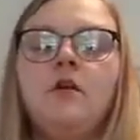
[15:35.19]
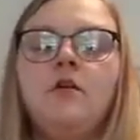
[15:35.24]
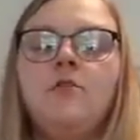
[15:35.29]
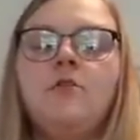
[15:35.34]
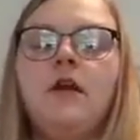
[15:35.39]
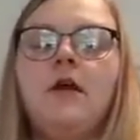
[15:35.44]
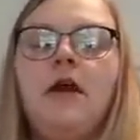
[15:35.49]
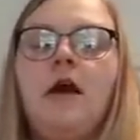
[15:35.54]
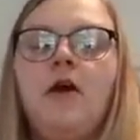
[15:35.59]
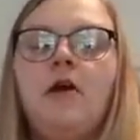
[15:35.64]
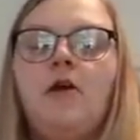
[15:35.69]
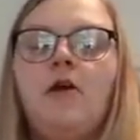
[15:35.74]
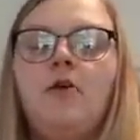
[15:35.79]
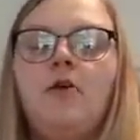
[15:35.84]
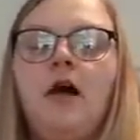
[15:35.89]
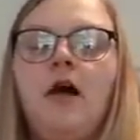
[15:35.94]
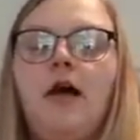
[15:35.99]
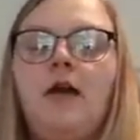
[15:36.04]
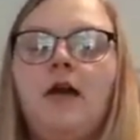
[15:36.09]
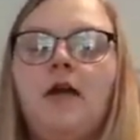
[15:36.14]
right now,
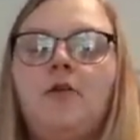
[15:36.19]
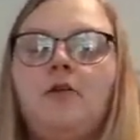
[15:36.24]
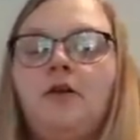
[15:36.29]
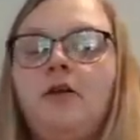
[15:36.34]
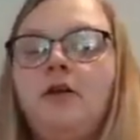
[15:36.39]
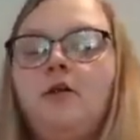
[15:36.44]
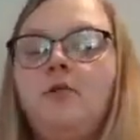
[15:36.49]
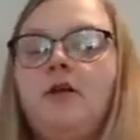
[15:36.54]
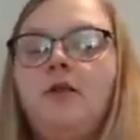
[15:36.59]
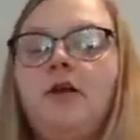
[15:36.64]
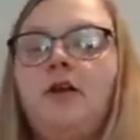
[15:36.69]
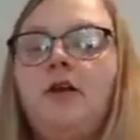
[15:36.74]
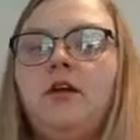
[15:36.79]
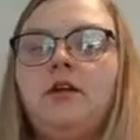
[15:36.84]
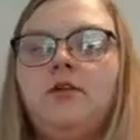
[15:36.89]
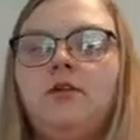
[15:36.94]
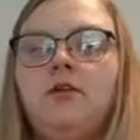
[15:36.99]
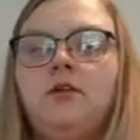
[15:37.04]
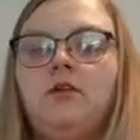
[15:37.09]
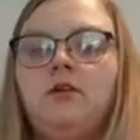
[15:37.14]
I only know where to
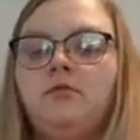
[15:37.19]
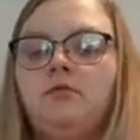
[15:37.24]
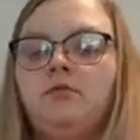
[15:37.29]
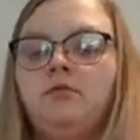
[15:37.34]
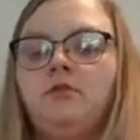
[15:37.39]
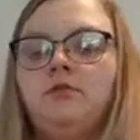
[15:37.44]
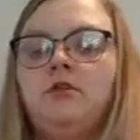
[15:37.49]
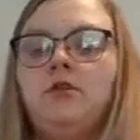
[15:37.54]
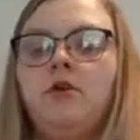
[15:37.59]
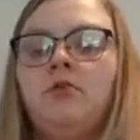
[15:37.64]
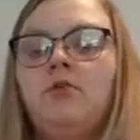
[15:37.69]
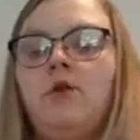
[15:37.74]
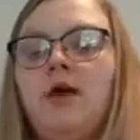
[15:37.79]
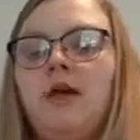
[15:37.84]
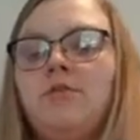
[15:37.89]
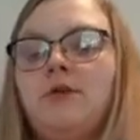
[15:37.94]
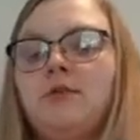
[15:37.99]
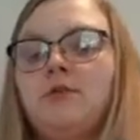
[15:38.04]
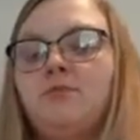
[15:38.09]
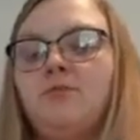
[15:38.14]
get good snow
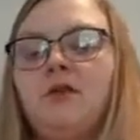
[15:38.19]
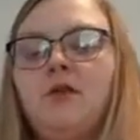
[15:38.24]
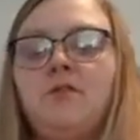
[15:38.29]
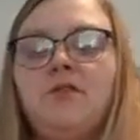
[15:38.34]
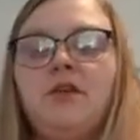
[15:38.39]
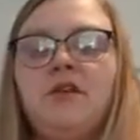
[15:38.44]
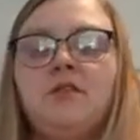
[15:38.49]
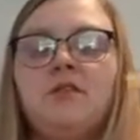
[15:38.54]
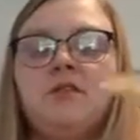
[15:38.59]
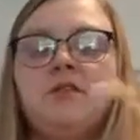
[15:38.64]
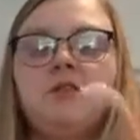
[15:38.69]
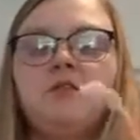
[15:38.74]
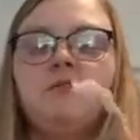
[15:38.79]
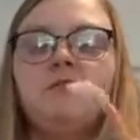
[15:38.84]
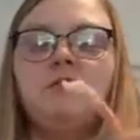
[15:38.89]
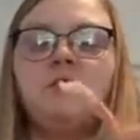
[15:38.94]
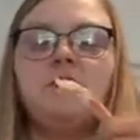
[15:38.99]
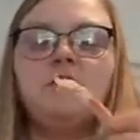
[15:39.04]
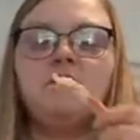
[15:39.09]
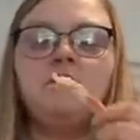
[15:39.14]
crab. That's pretty big. This isn't
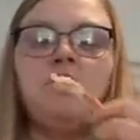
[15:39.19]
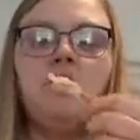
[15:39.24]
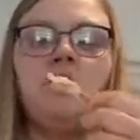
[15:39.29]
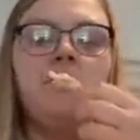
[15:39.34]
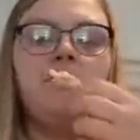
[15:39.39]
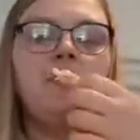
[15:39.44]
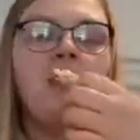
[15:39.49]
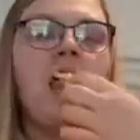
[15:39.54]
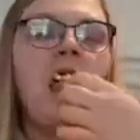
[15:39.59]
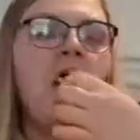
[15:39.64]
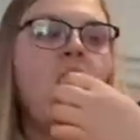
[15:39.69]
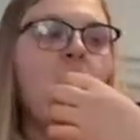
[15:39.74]
really small.